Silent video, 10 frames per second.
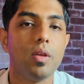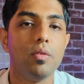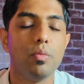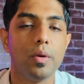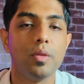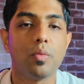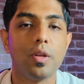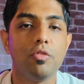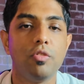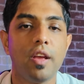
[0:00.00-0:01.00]

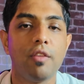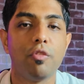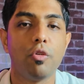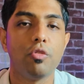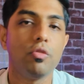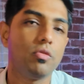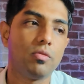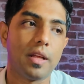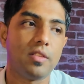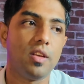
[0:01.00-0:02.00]
once you take
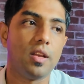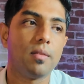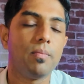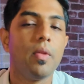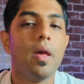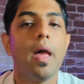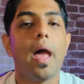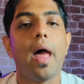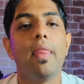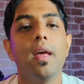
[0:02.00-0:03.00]
photos, that's it. And